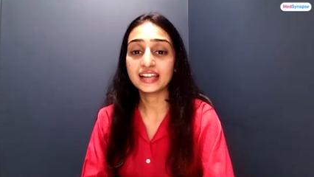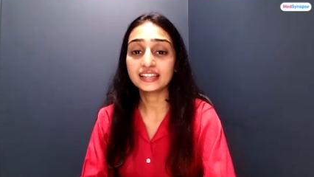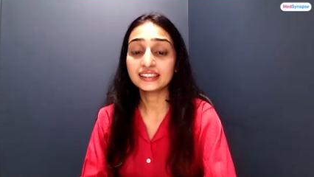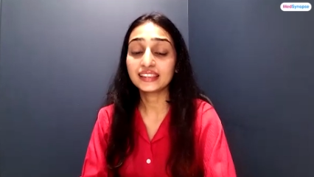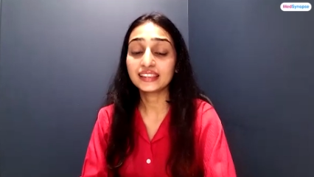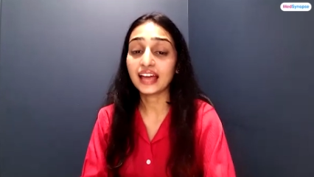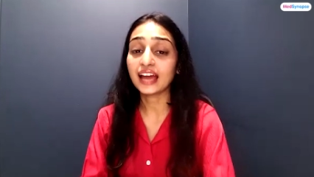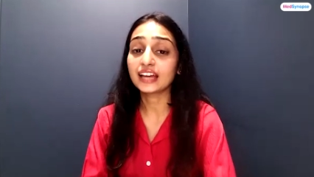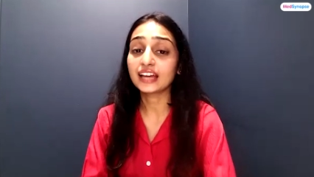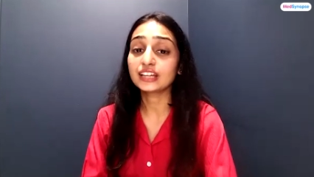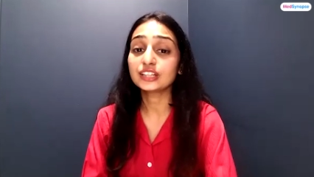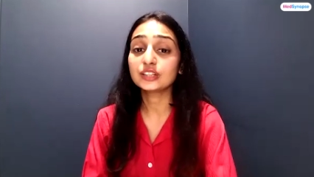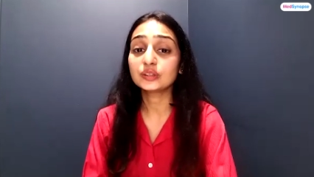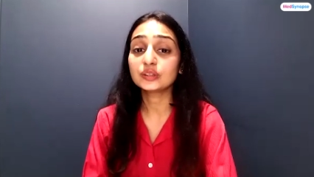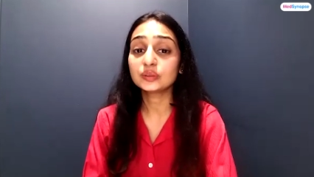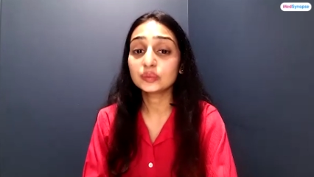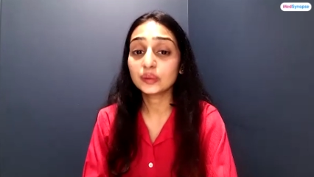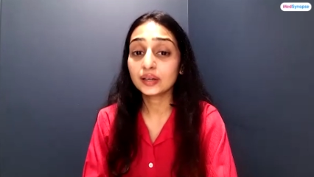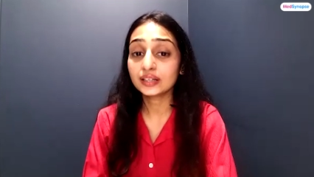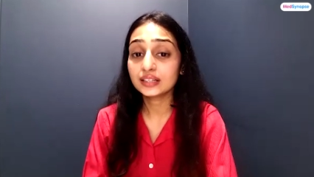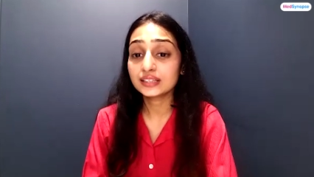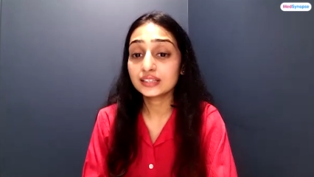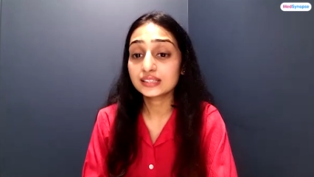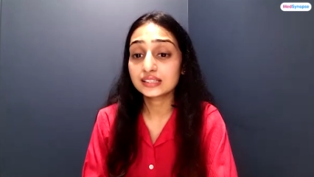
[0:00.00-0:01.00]
And thank you
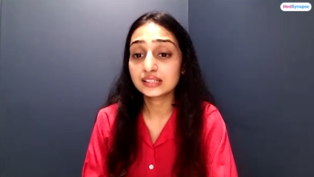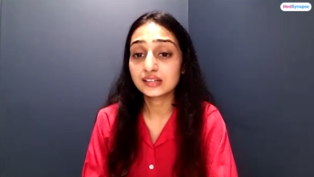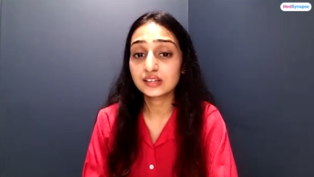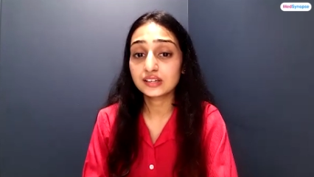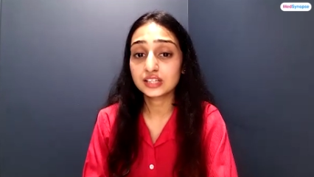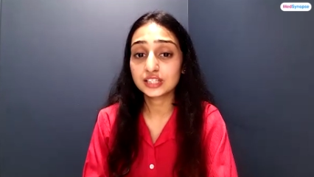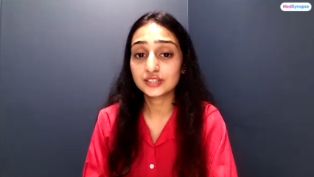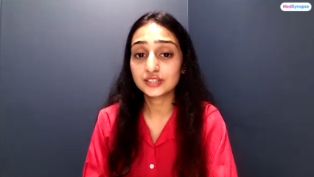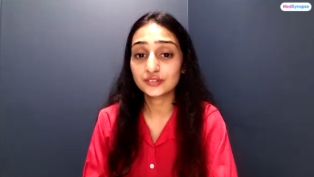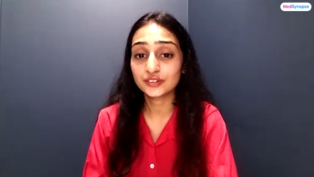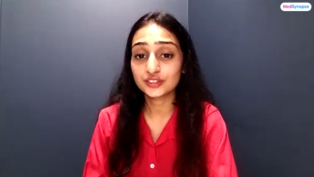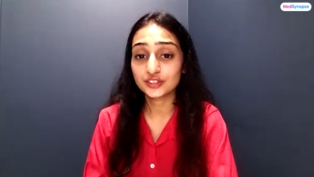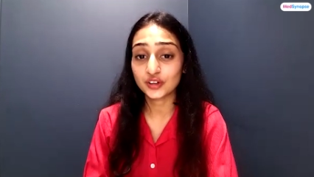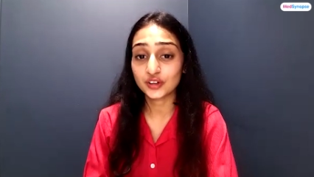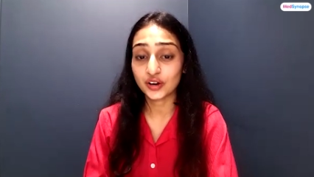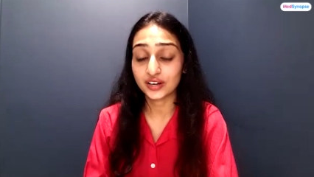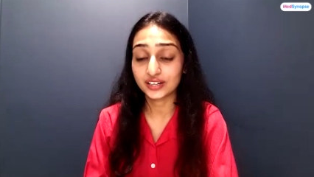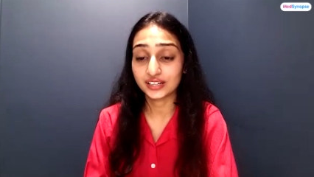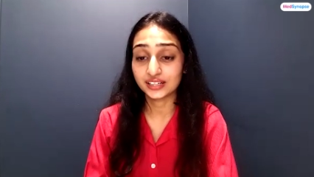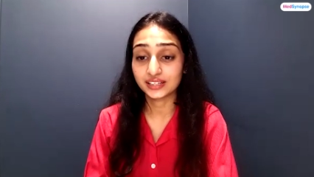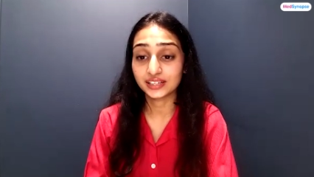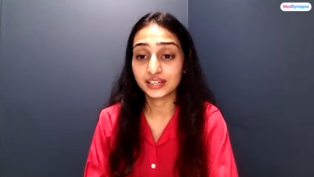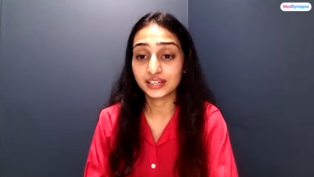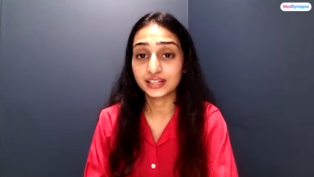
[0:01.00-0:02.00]
to our listeners for
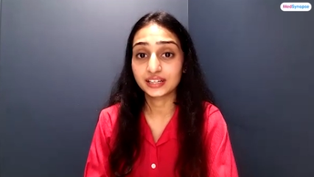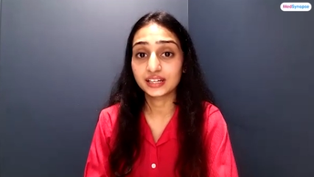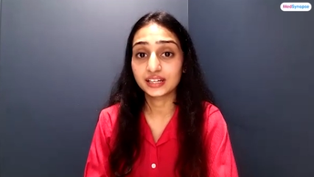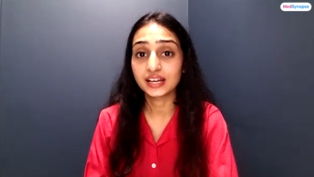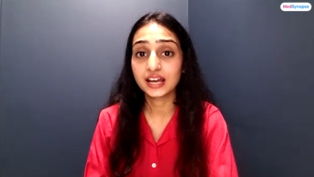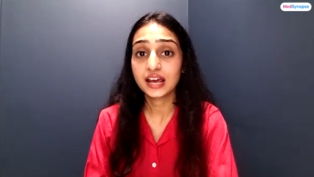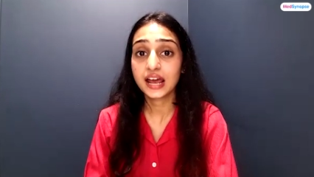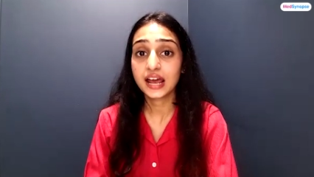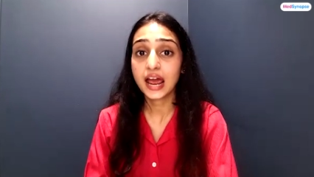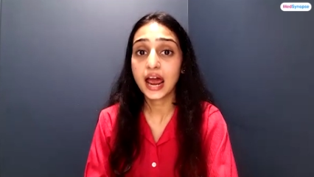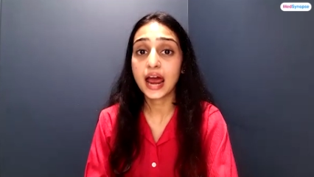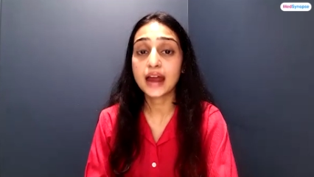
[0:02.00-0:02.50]
joining in.